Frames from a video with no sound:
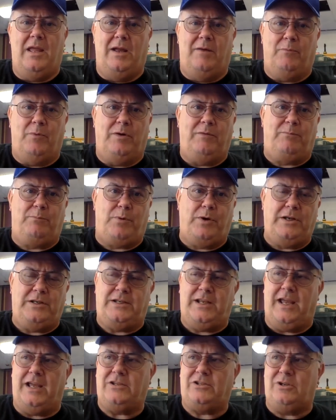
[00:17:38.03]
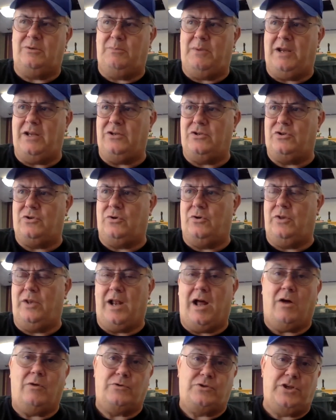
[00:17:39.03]
and we've pre-tested making sure that
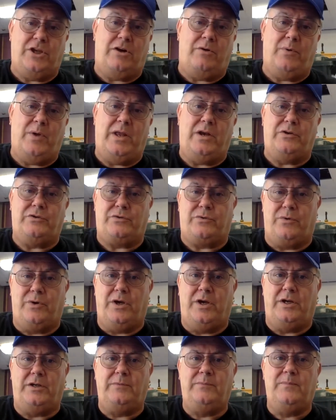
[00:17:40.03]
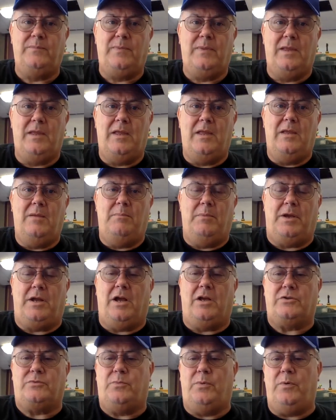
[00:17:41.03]
all generators run,
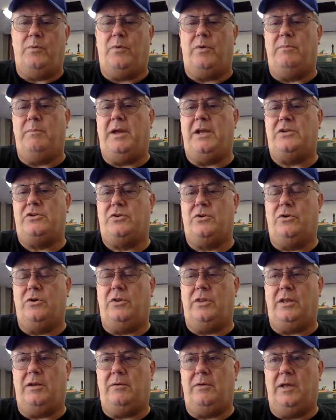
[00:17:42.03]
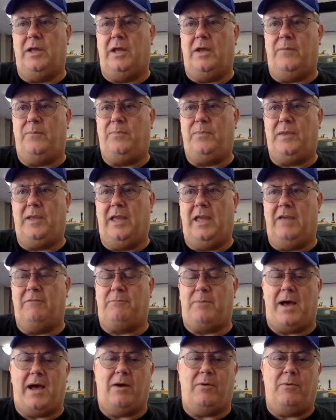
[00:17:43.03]
because we want to make sure that if
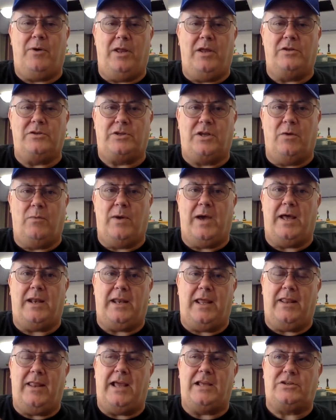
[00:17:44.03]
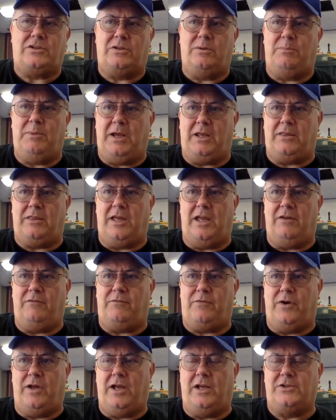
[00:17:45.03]
power does go out, and that's the big thing
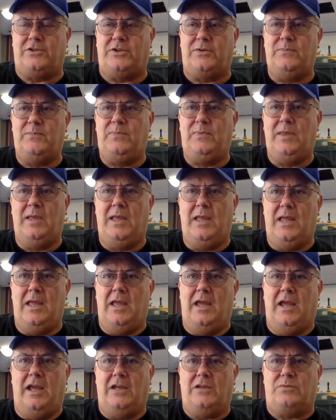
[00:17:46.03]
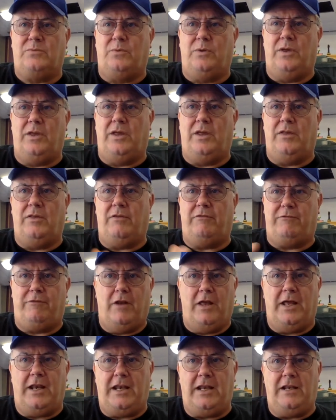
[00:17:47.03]
for us, is the
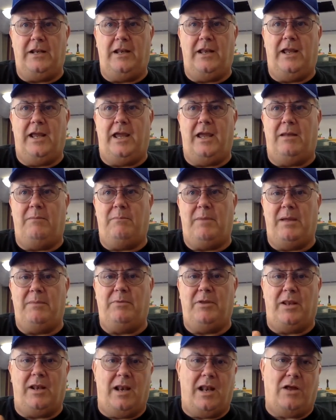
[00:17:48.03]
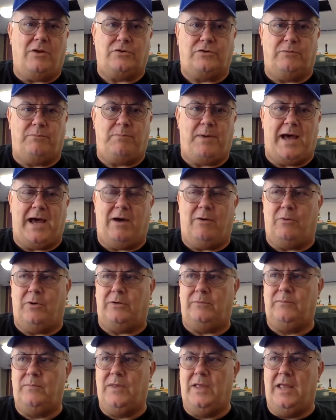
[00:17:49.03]
flooding and maybe the loss of power.
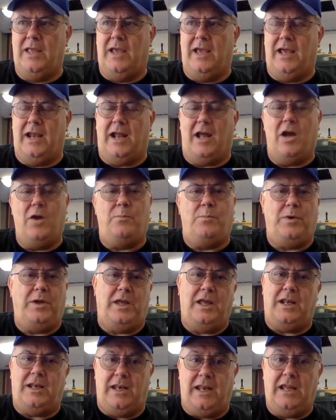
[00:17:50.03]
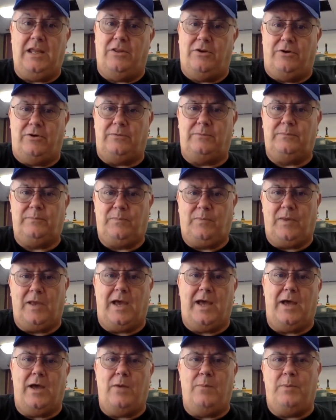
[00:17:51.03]
And I hope we get neither. I
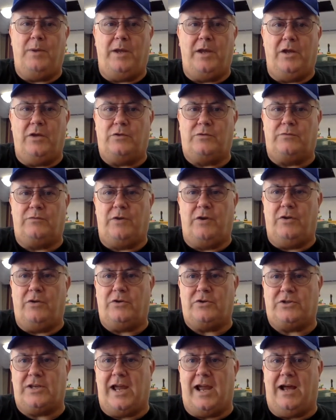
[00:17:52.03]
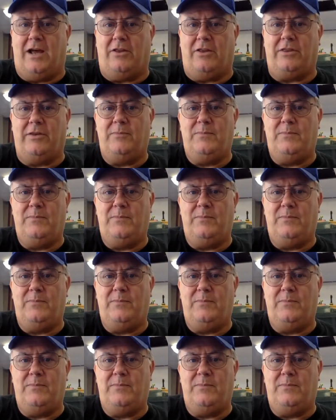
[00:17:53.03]
hope it goes further south.